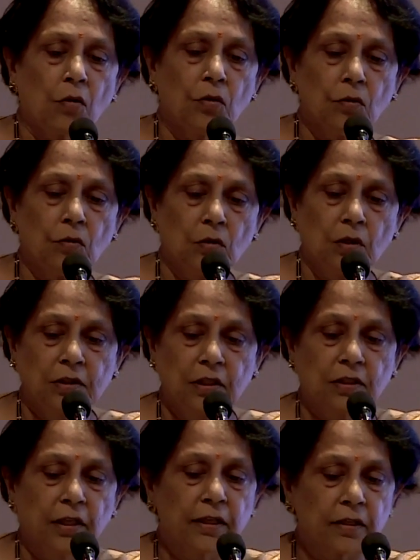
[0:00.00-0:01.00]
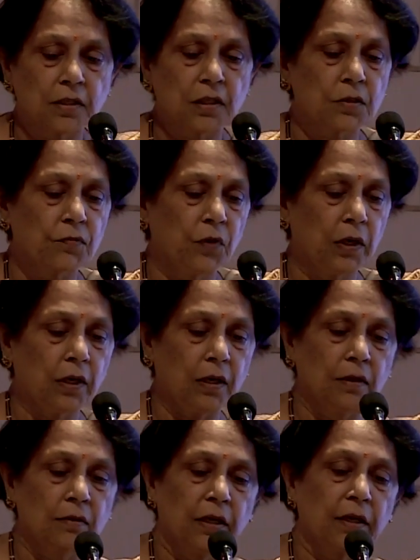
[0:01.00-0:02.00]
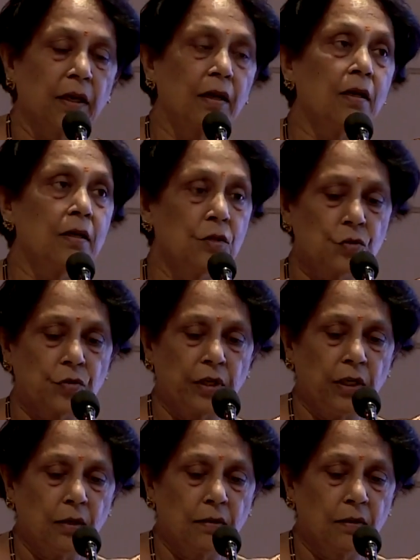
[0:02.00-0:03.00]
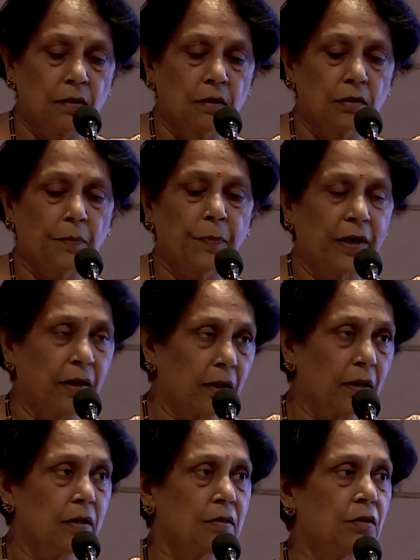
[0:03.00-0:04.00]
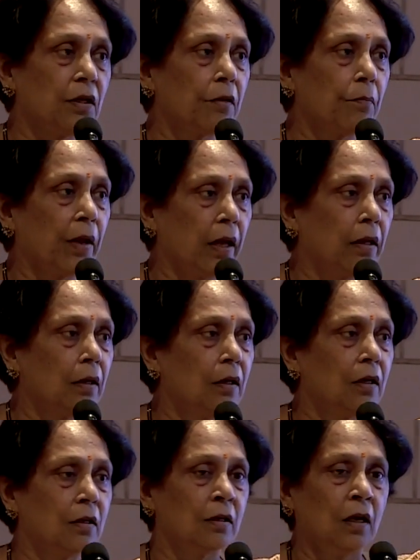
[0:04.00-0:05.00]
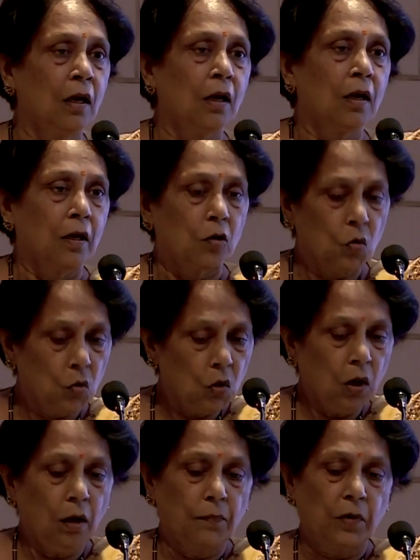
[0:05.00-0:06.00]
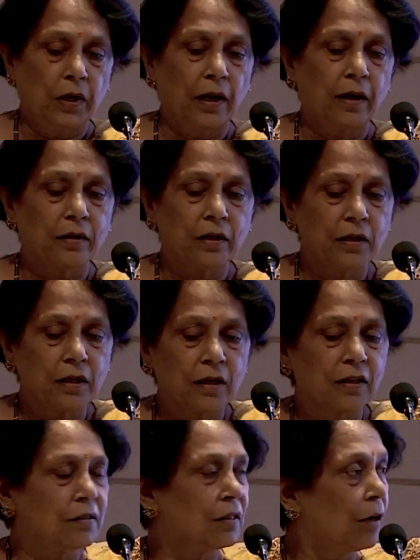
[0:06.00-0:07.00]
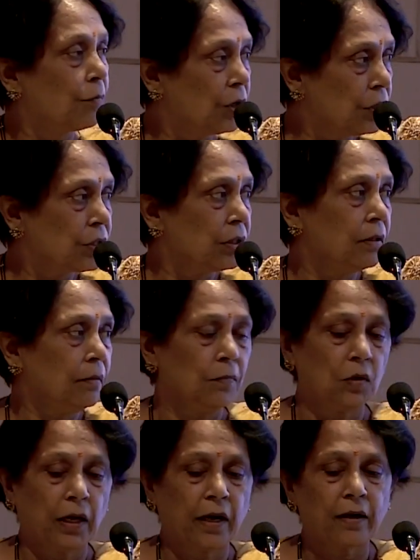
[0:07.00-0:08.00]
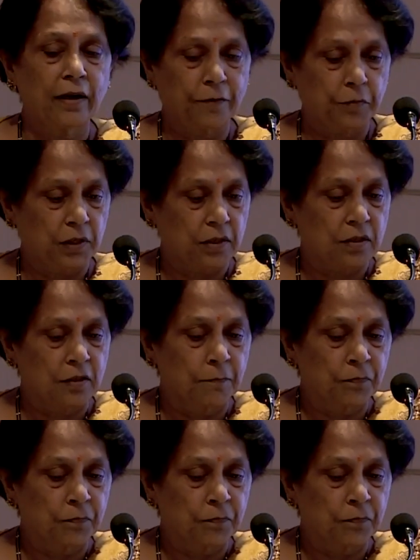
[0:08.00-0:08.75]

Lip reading: do the geneticists work? They take a history, the pedigree is their main tool, and clinical examination and lab tests.